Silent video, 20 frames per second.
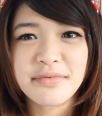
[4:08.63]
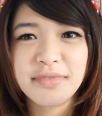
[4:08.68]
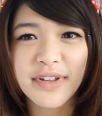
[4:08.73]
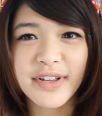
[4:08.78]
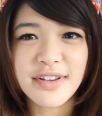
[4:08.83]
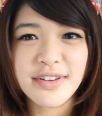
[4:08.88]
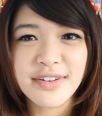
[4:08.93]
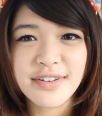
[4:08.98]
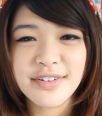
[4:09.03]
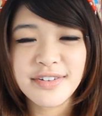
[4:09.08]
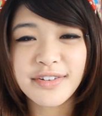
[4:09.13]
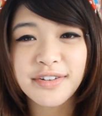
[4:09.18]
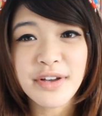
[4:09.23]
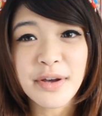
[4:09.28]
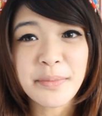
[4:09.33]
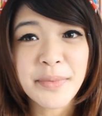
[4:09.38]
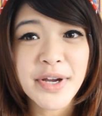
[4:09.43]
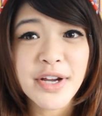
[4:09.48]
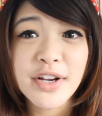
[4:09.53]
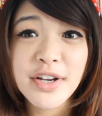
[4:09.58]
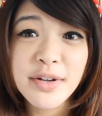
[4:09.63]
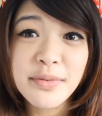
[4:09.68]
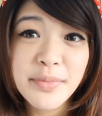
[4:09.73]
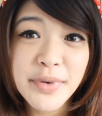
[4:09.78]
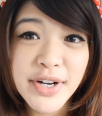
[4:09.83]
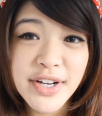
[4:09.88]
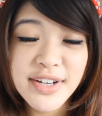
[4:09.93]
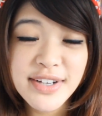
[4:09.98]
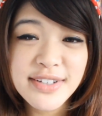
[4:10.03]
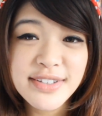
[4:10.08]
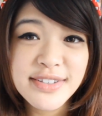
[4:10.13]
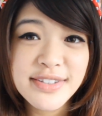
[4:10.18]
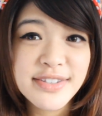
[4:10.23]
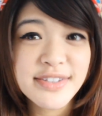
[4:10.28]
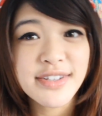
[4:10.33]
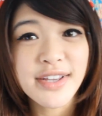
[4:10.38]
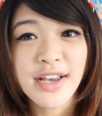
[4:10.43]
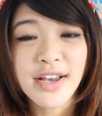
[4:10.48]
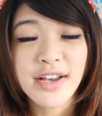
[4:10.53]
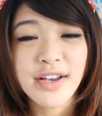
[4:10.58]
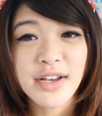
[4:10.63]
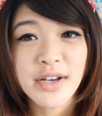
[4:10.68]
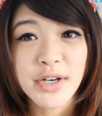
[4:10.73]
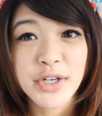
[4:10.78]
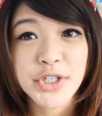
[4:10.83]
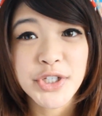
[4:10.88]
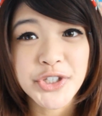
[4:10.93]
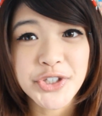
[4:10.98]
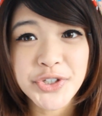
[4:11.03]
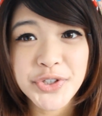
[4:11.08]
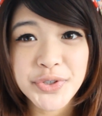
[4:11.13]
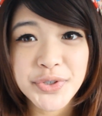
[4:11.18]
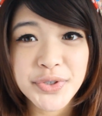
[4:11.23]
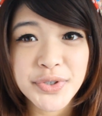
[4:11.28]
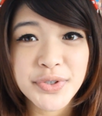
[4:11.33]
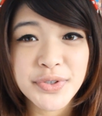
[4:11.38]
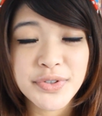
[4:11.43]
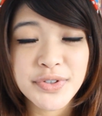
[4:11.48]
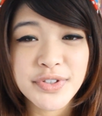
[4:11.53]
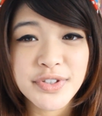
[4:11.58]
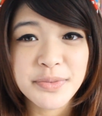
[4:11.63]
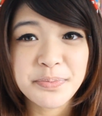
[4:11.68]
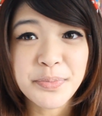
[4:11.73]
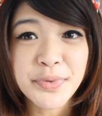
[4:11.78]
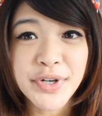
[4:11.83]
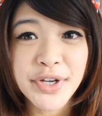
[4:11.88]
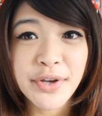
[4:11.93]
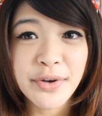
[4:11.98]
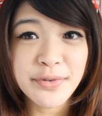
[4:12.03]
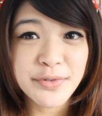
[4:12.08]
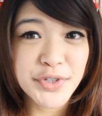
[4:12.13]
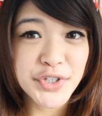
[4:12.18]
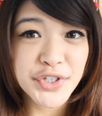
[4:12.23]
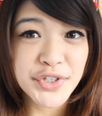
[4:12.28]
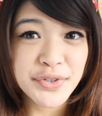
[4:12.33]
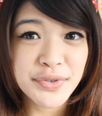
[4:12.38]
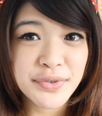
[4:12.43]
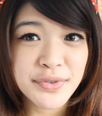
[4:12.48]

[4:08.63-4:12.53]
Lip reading: like American brands, shoes, pre-owned